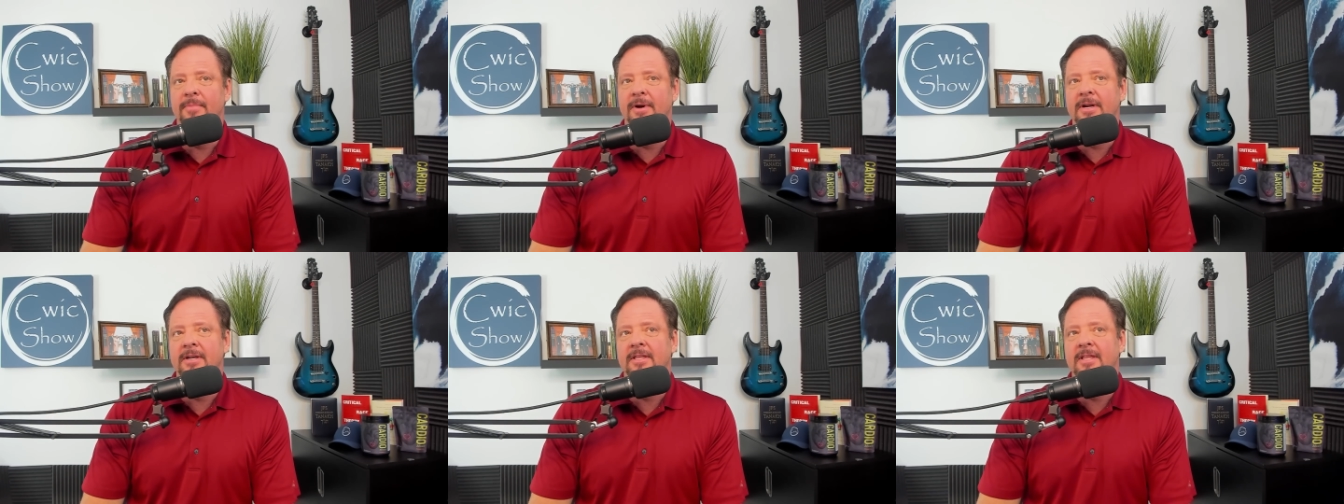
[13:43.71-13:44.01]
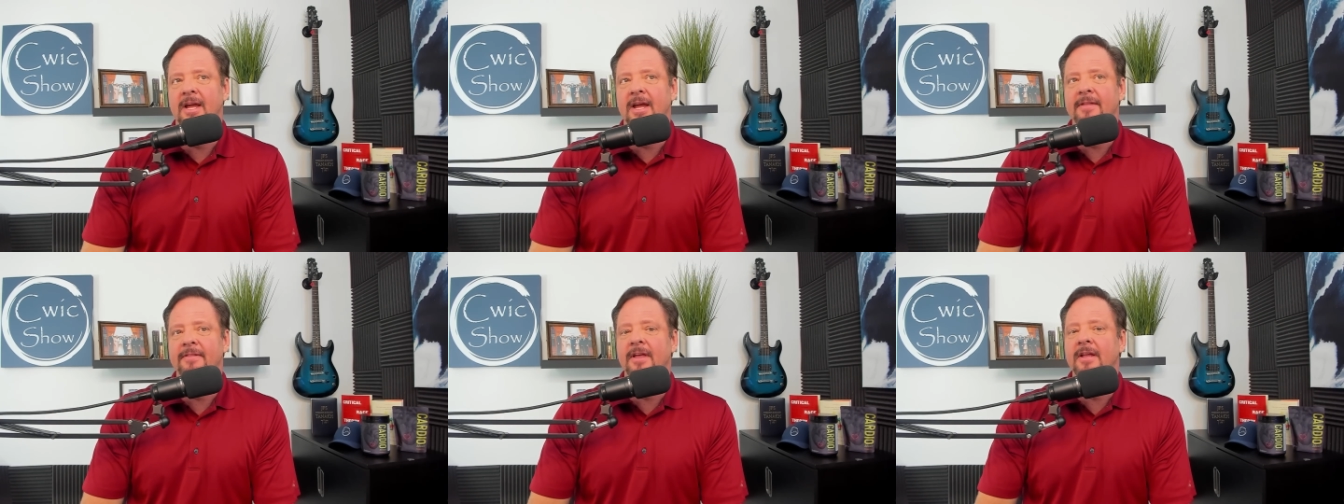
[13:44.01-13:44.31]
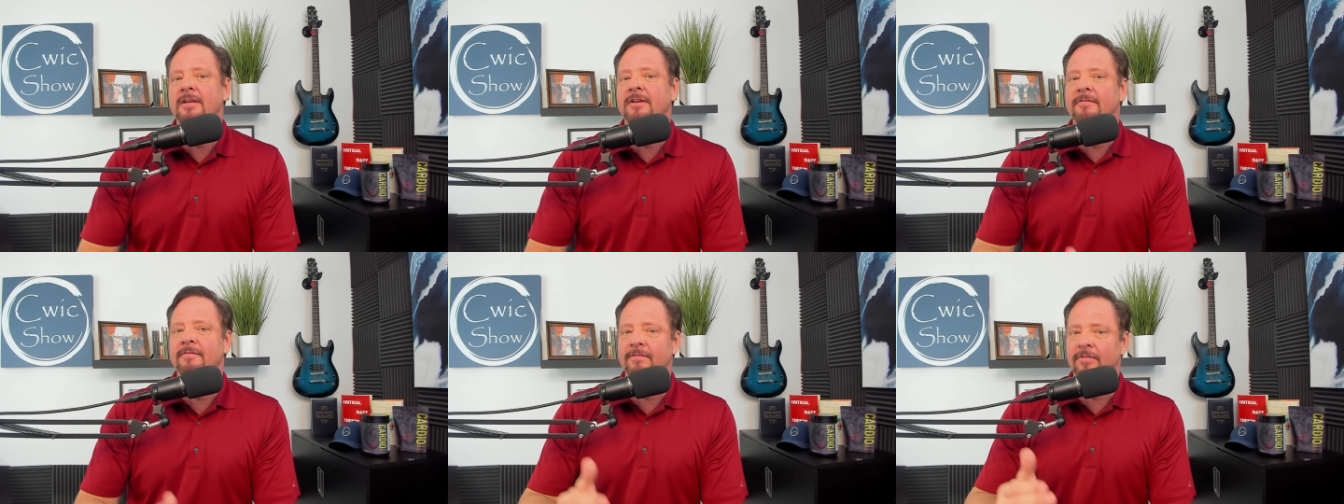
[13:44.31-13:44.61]
but they
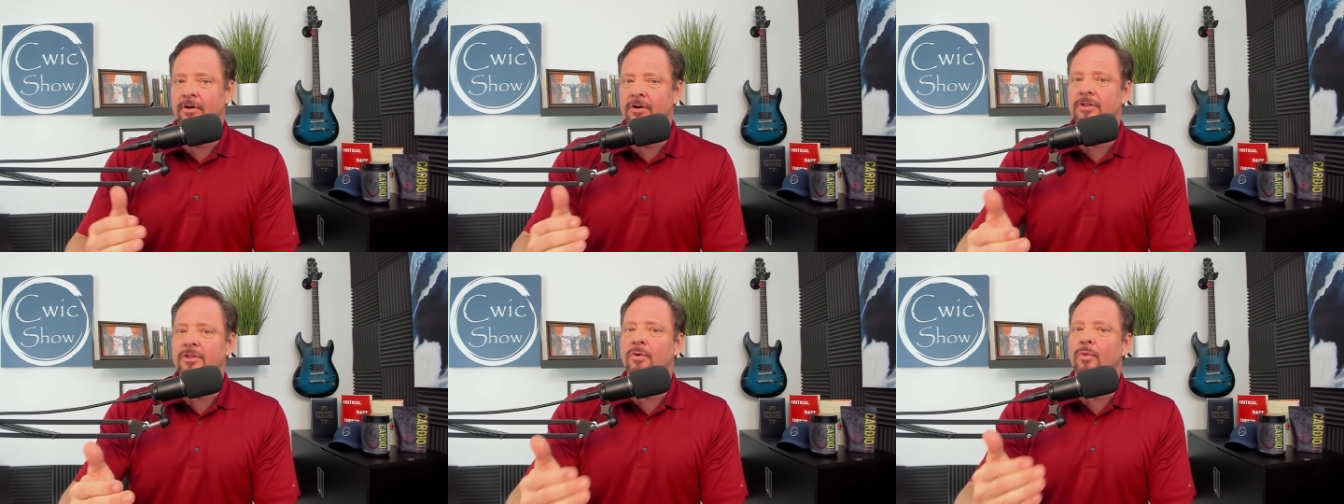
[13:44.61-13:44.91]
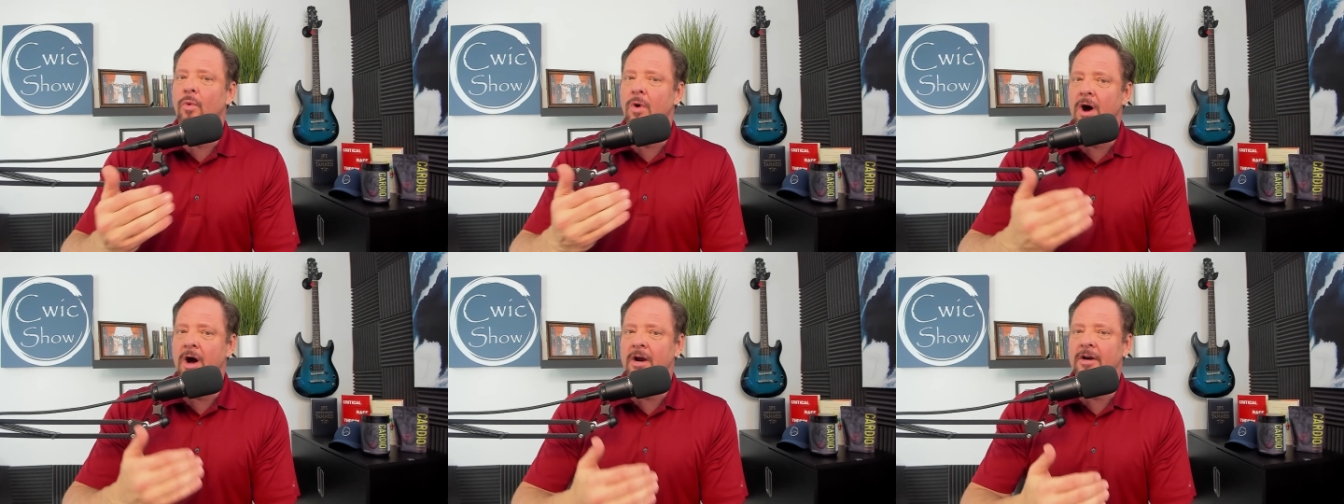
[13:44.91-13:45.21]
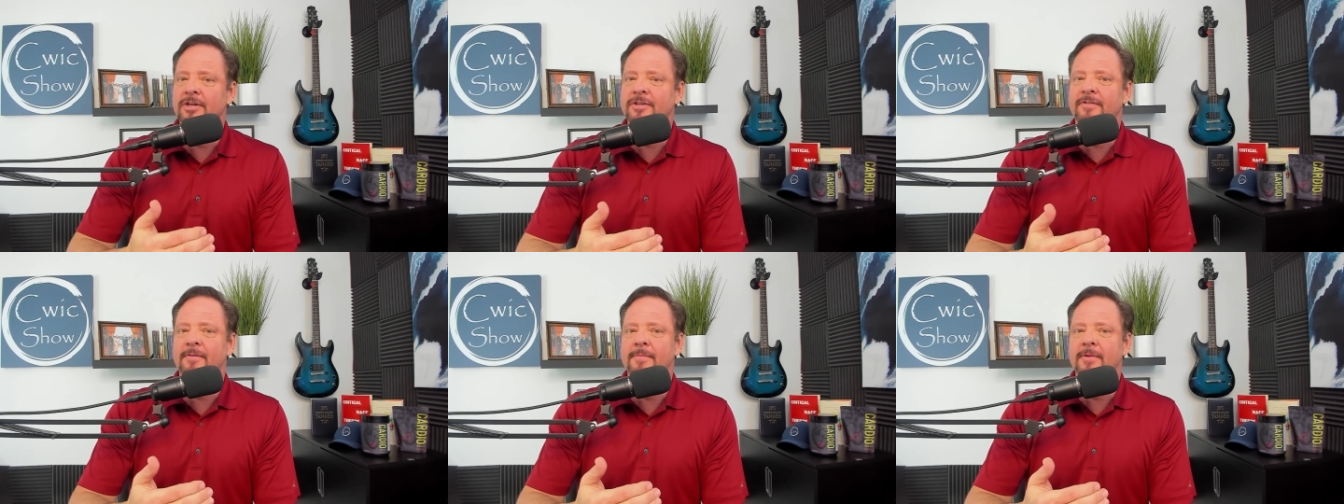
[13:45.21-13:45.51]
divert the
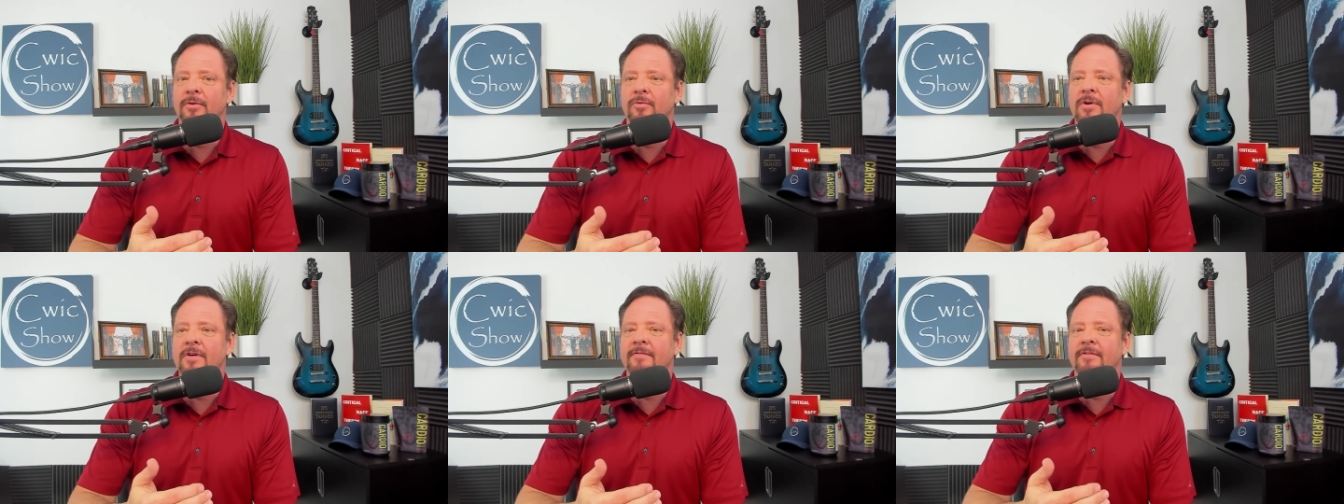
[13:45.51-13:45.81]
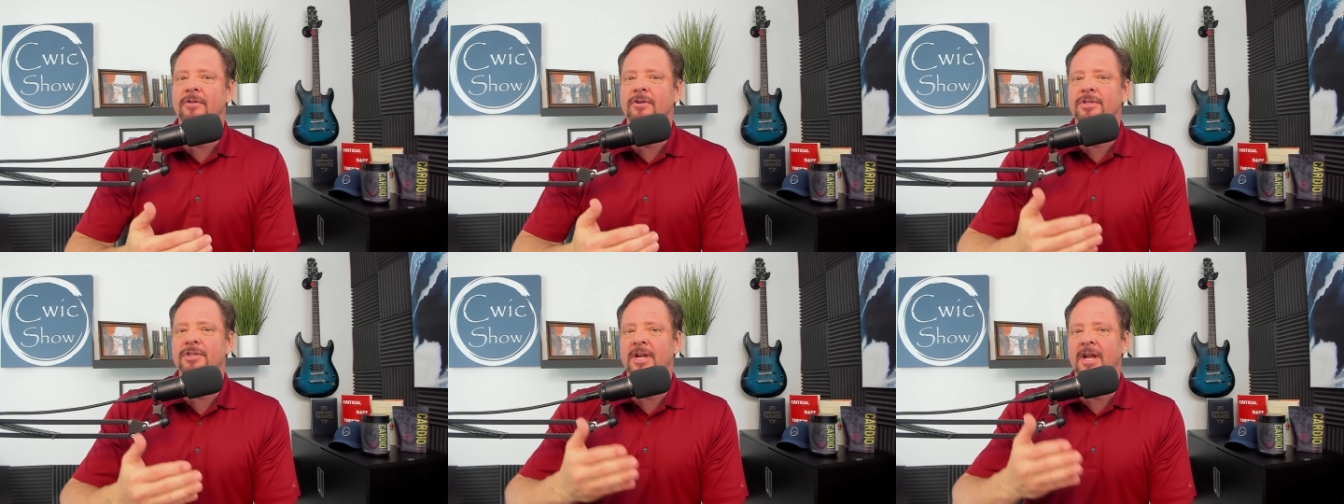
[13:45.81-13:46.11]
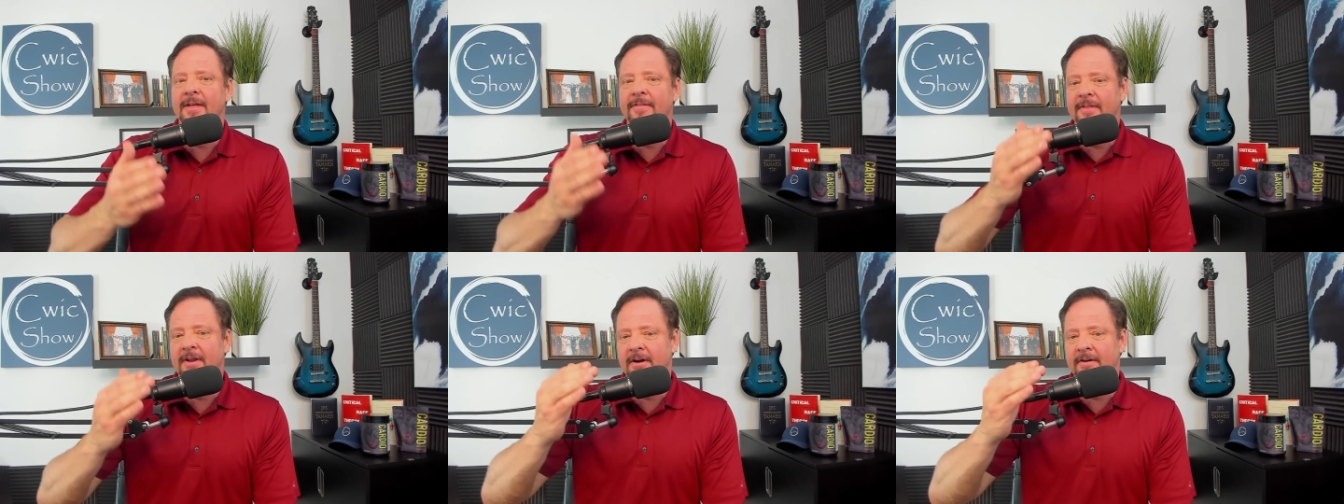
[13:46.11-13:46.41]
waters from the rivers,
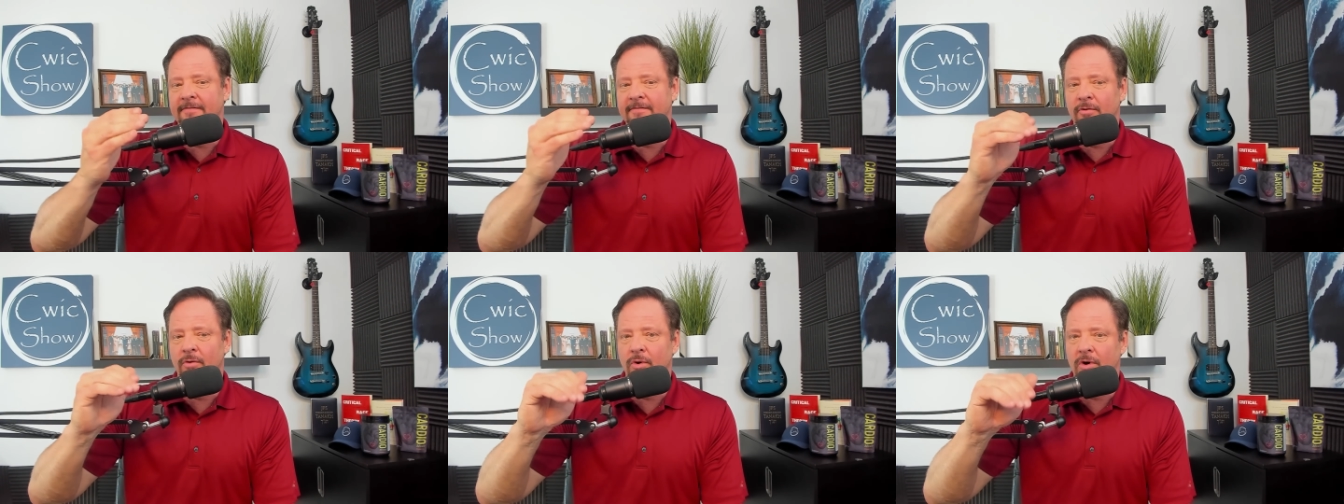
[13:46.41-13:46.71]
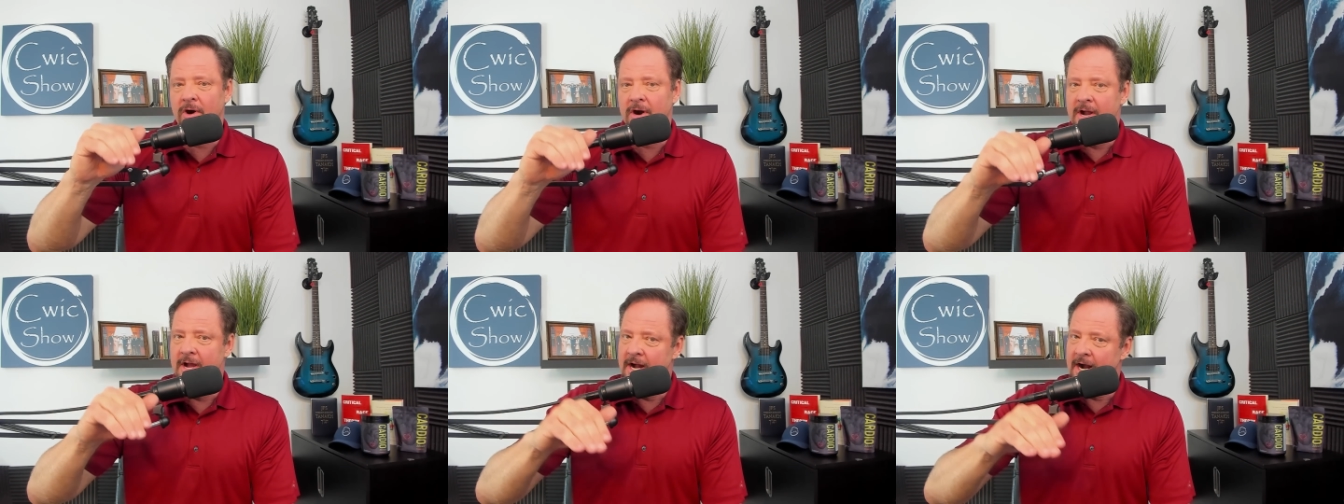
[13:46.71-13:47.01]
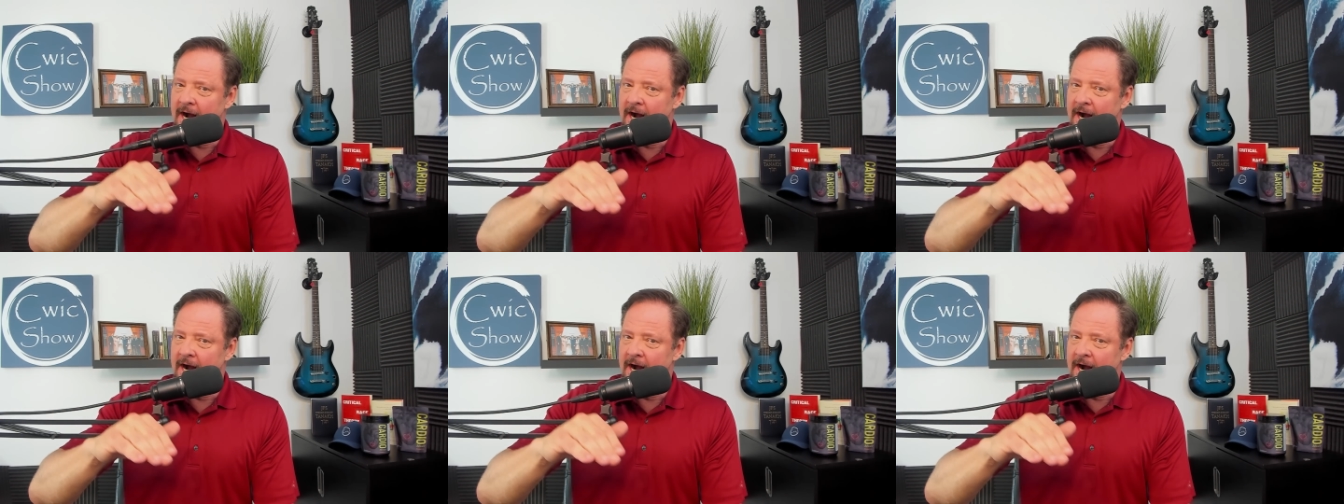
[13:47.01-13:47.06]
and therefore